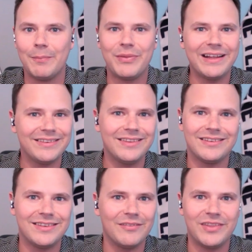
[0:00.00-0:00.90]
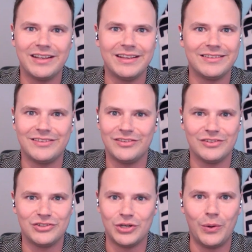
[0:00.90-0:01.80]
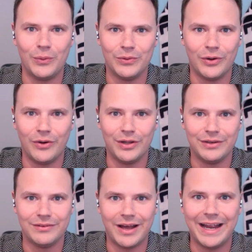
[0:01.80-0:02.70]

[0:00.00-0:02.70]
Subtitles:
that's the stuff that gets shown on